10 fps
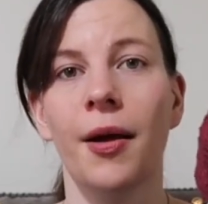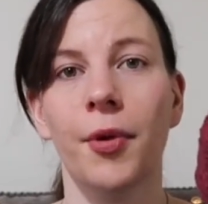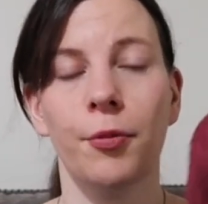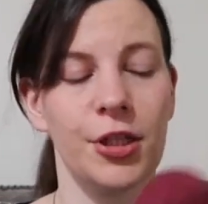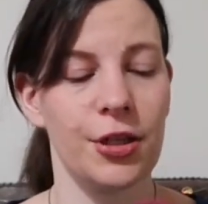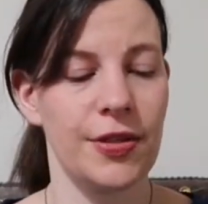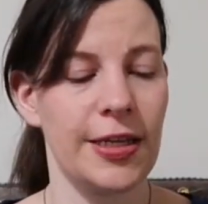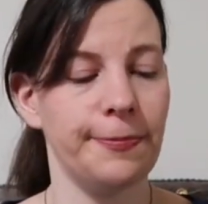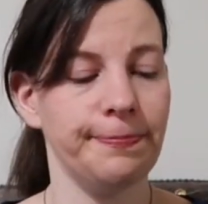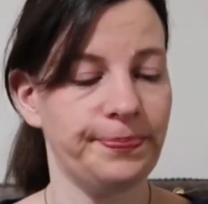We shall
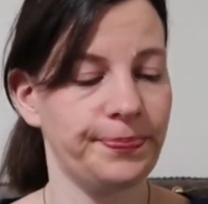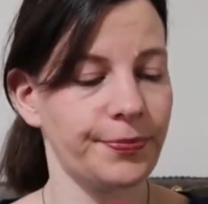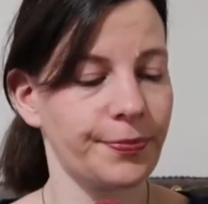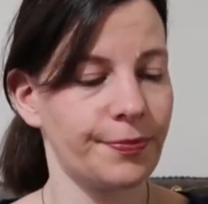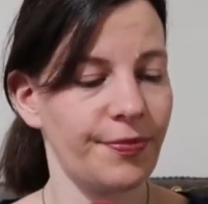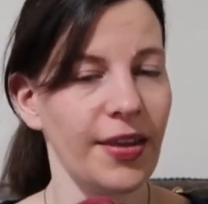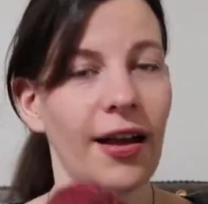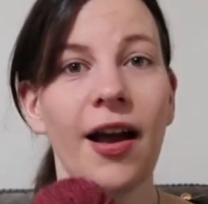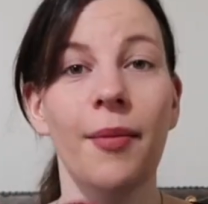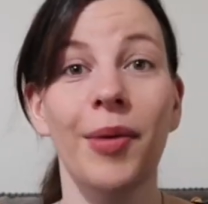see.
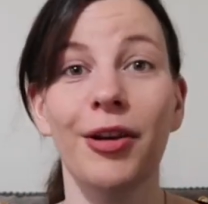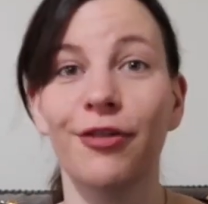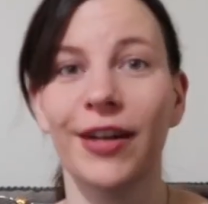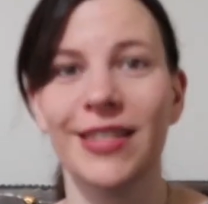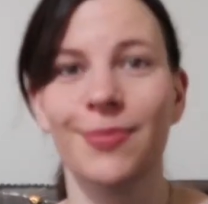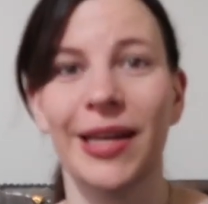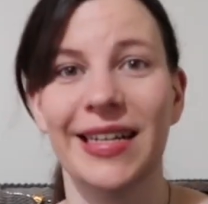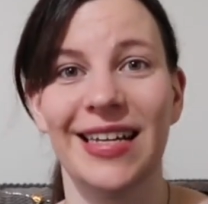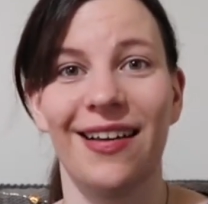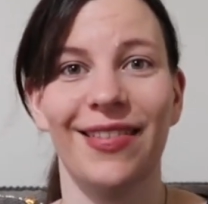my friend
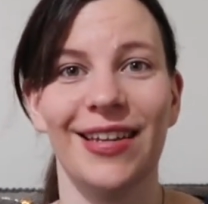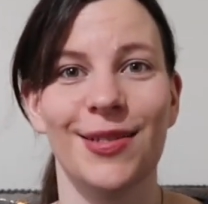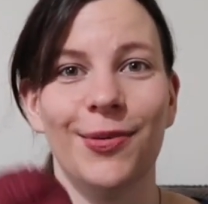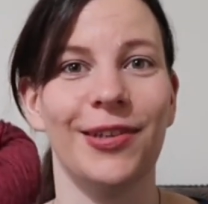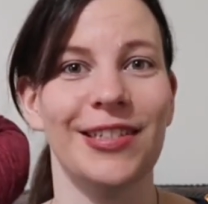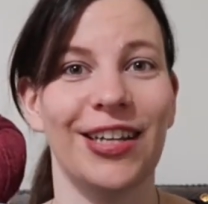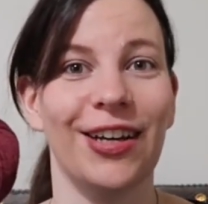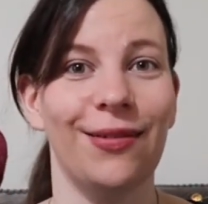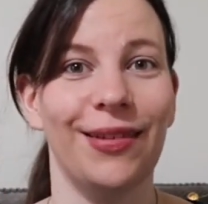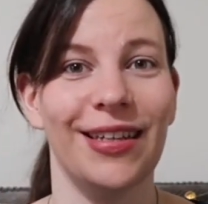picked out this one to
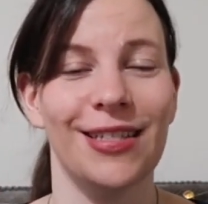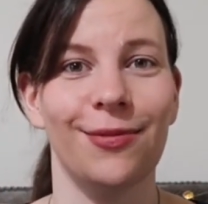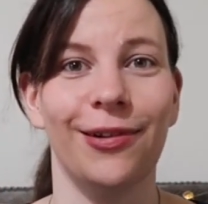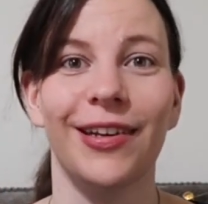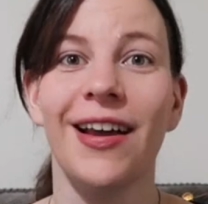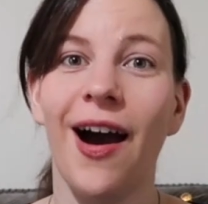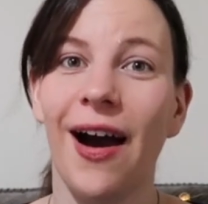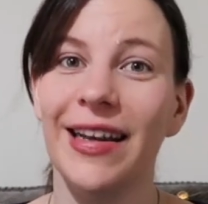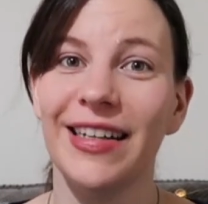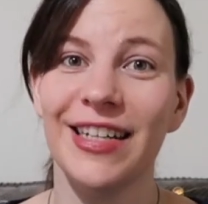go with this one.
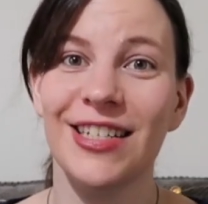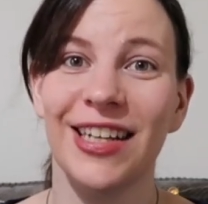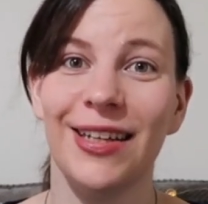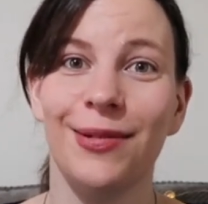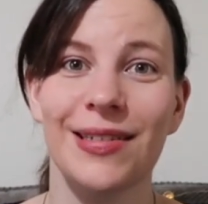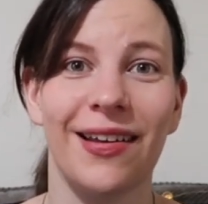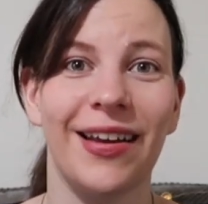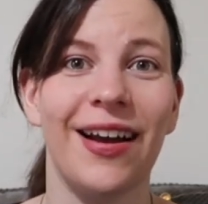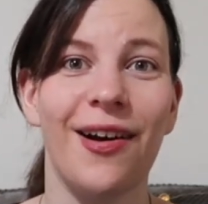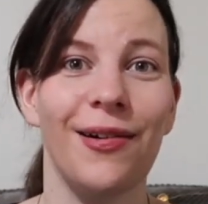I initially was
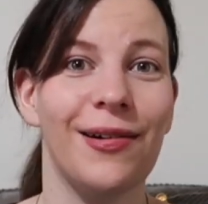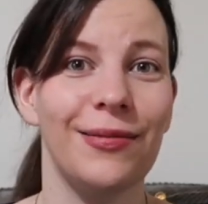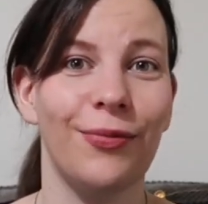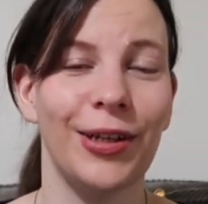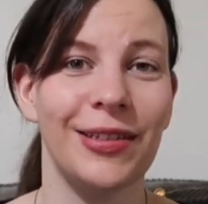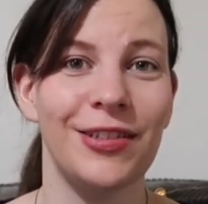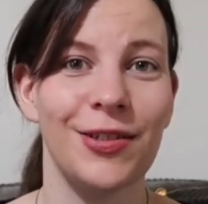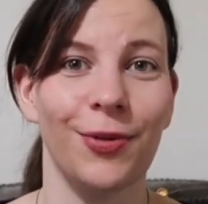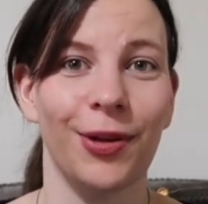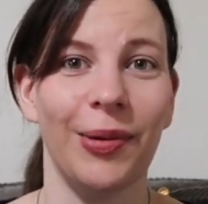like, oh, I
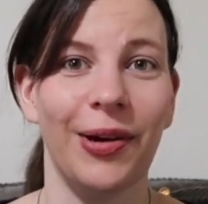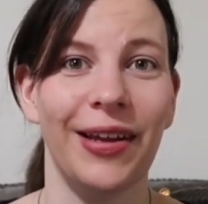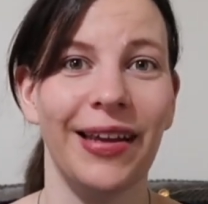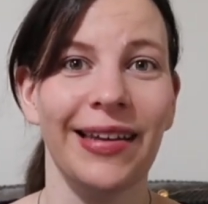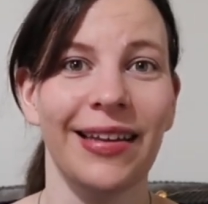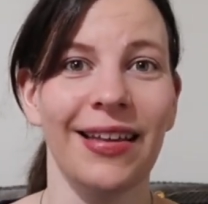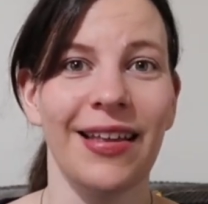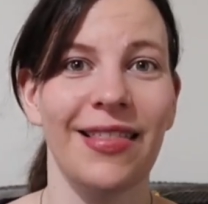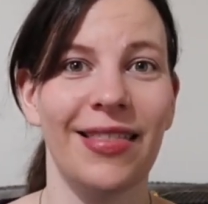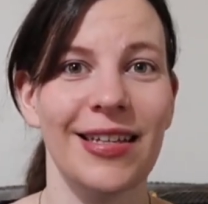just want to buy
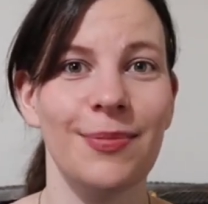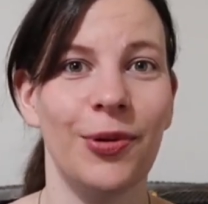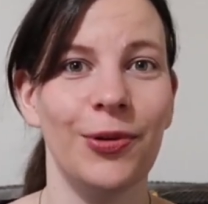this